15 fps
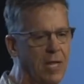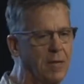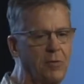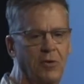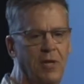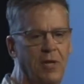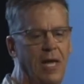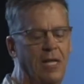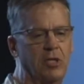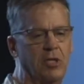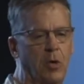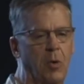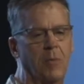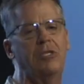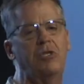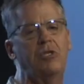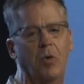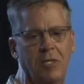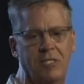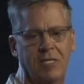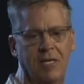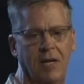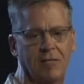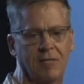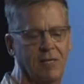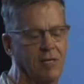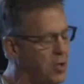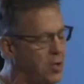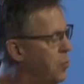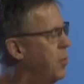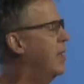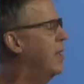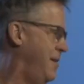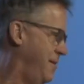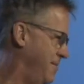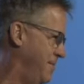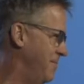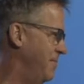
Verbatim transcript: let them go down. And so we're rejoicing. God says, Oh, really?